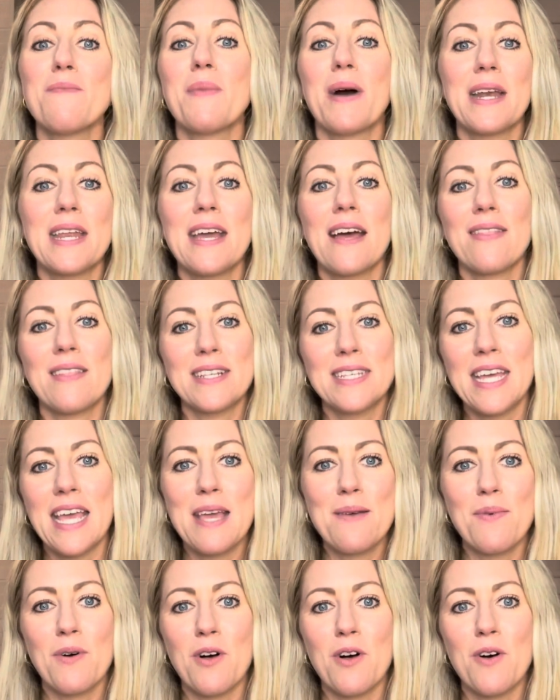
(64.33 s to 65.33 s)
money on the
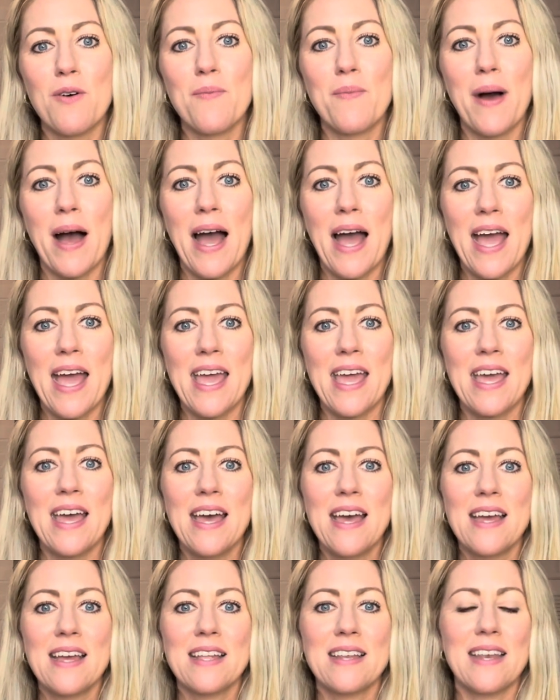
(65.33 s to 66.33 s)
table by
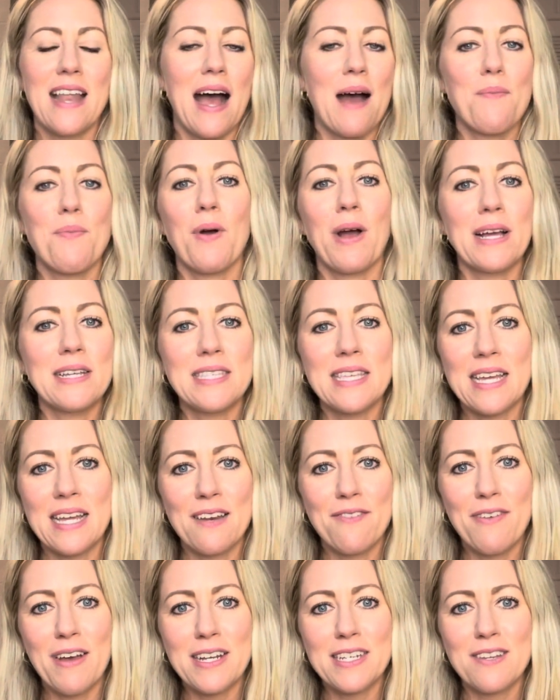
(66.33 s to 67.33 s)
not pricing it
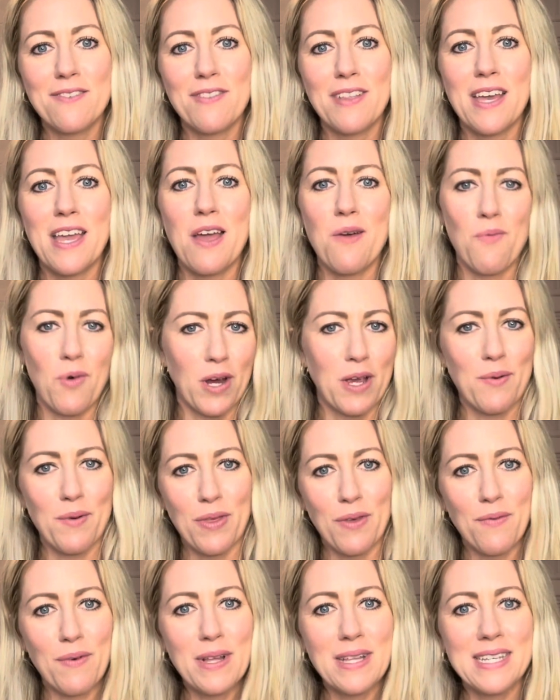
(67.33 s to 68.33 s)
effectively and working
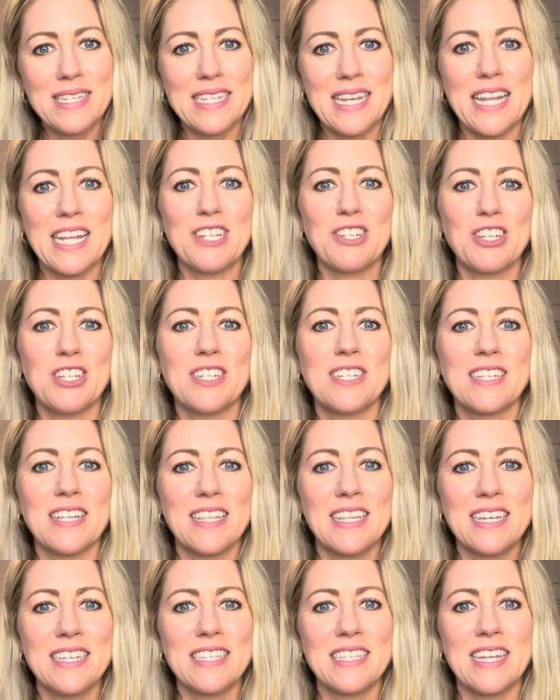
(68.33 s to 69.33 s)
with a real estate agent to
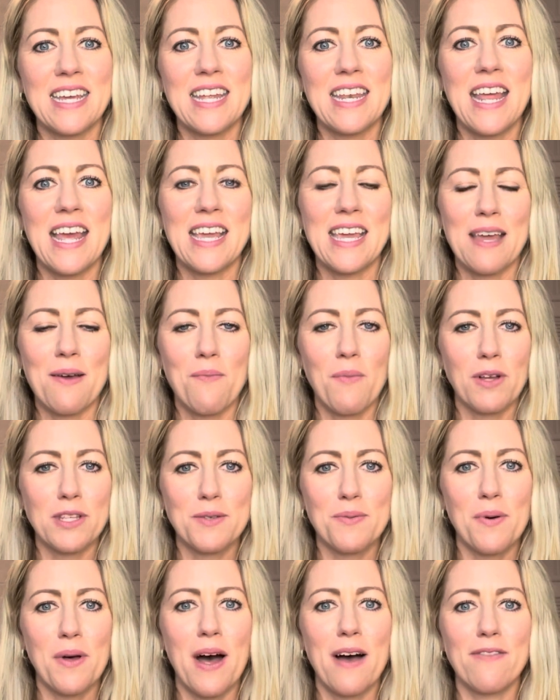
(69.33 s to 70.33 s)
list it and get
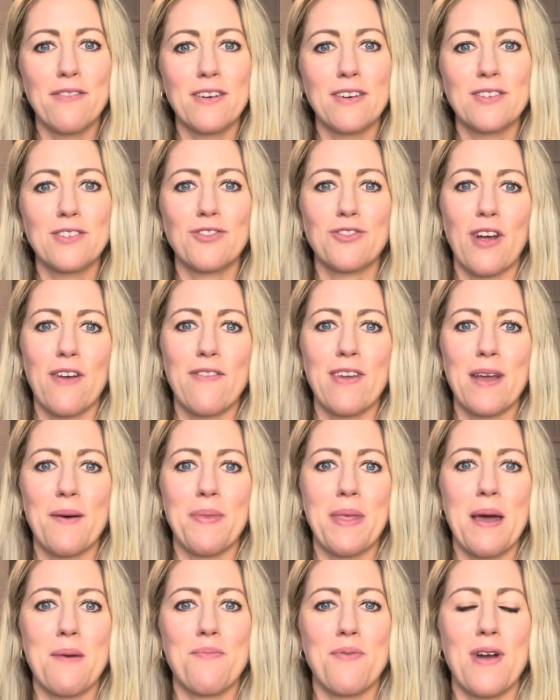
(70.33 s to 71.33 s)
multiple offers, driving up
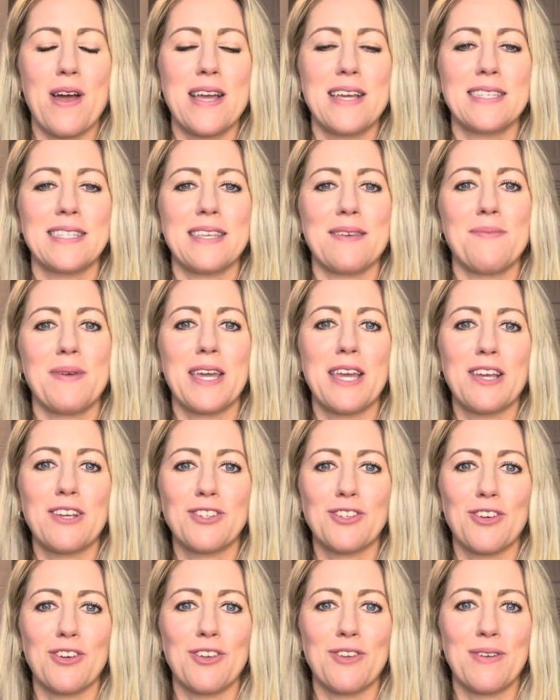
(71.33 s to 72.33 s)
that price and making
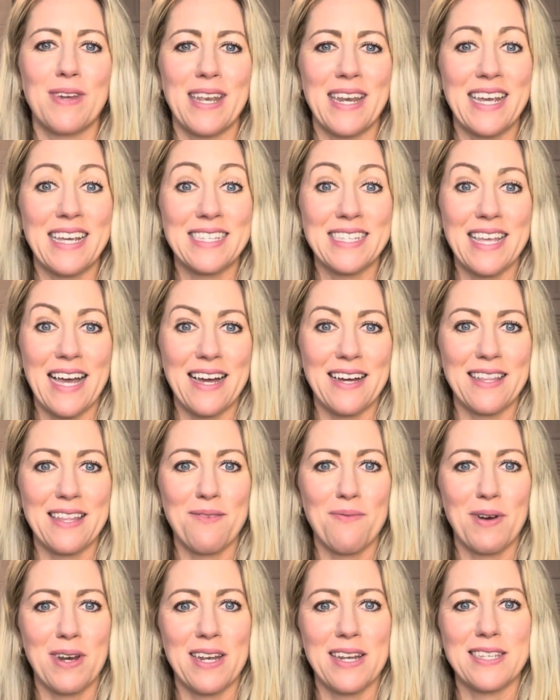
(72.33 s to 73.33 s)
sure you get exactly
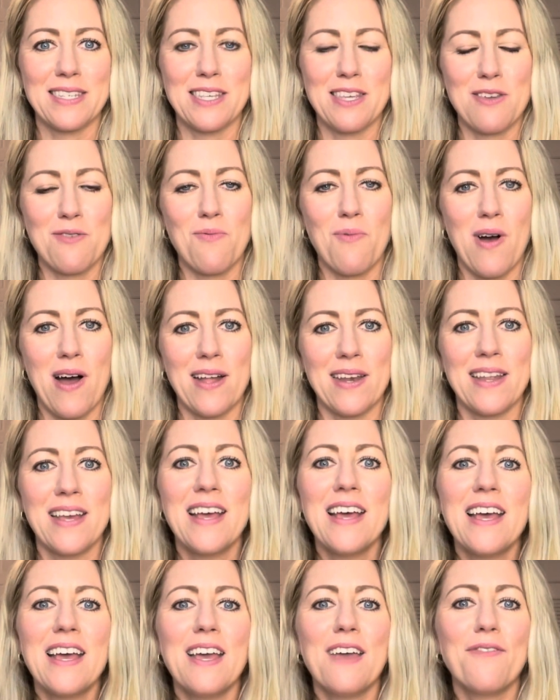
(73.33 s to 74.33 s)
what it is that you want.
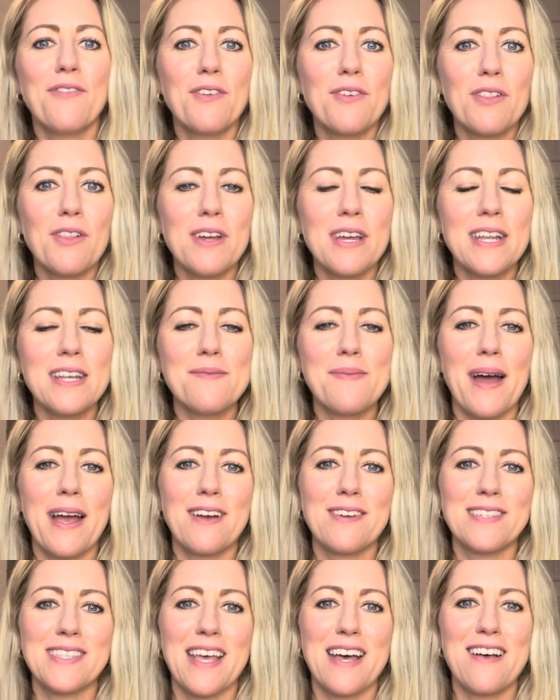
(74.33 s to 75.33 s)
If you're looking to buy
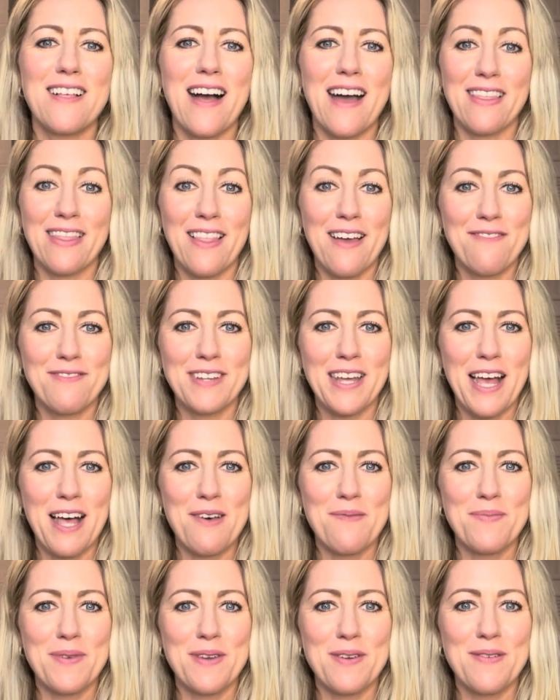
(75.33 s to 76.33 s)
or sell, I'd love to
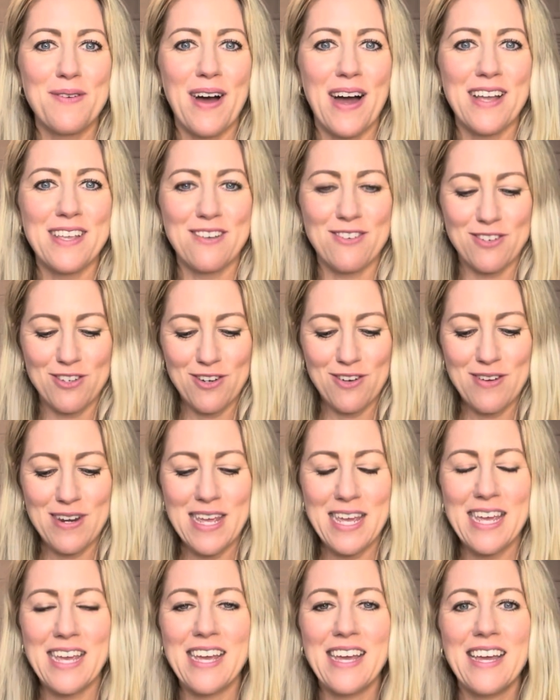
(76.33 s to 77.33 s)
help you on your
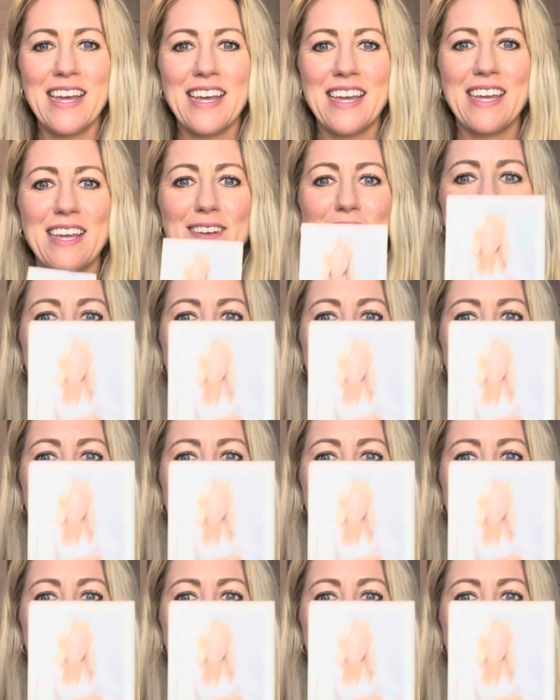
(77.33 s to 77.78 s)
journey. Here